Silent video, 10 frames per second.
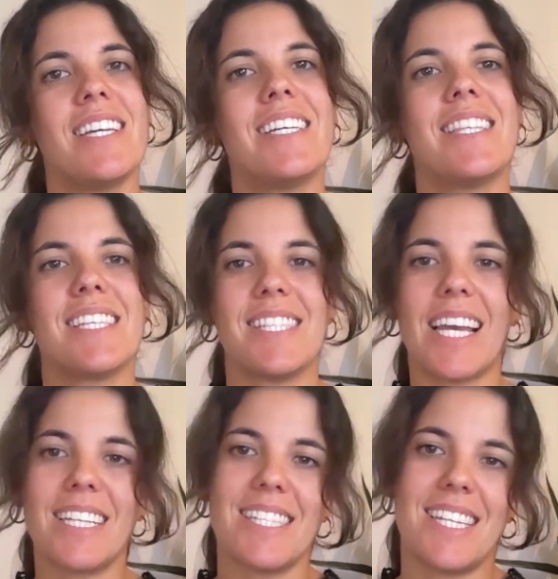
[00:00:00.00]
The
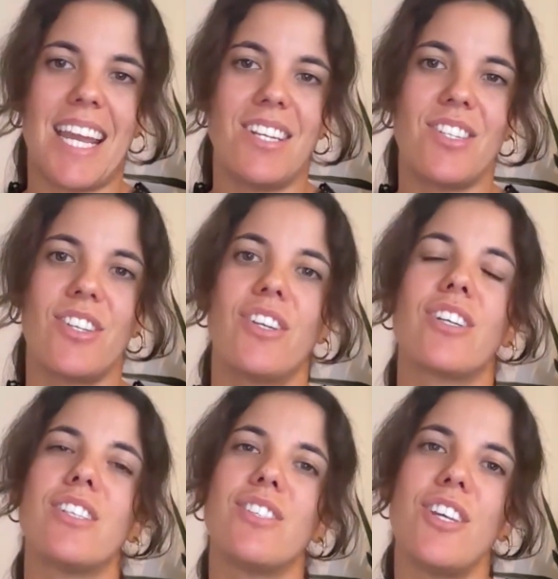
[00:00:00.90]
second stage,
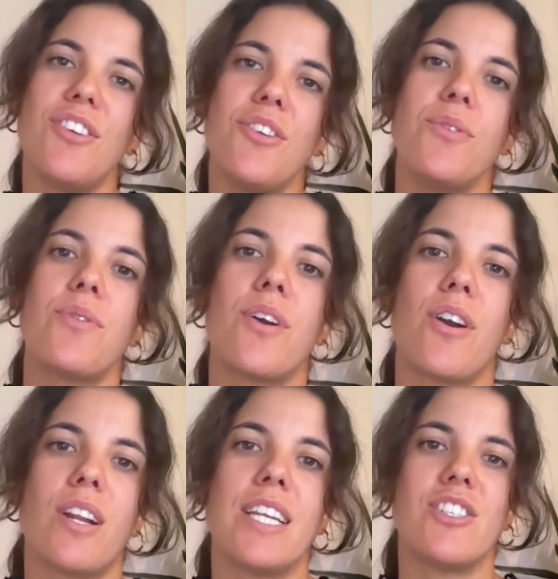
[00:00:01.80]
continue
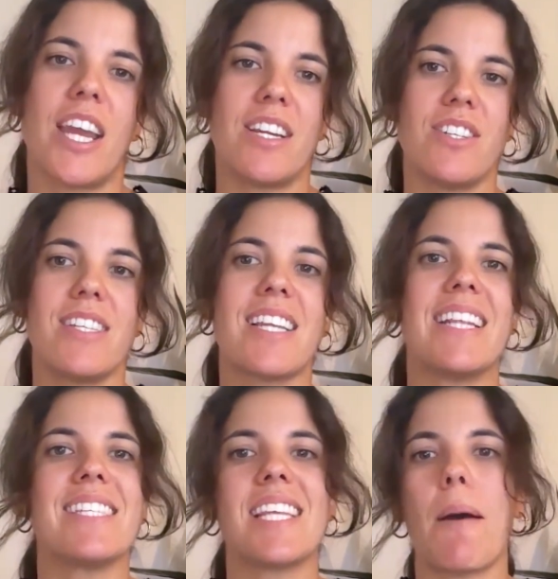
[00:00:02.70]
early changes and
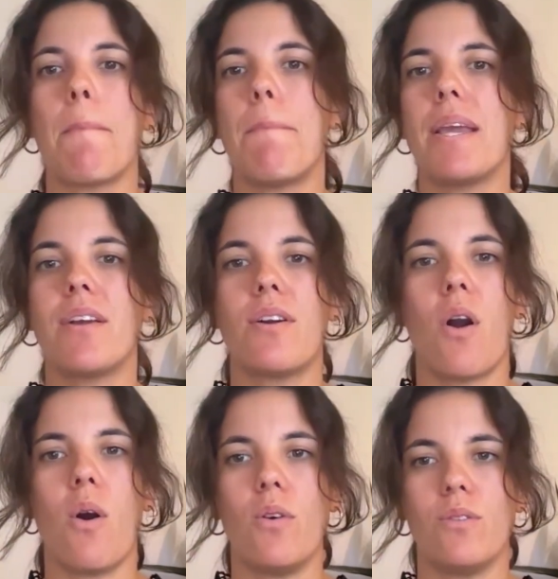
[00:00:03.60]
set big
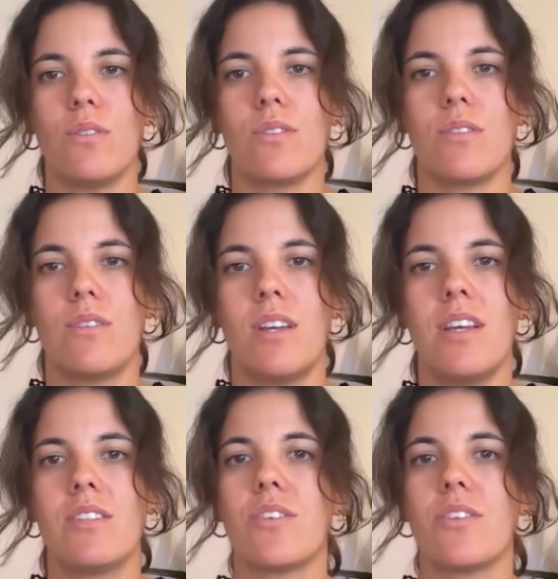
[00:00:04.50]
goals. So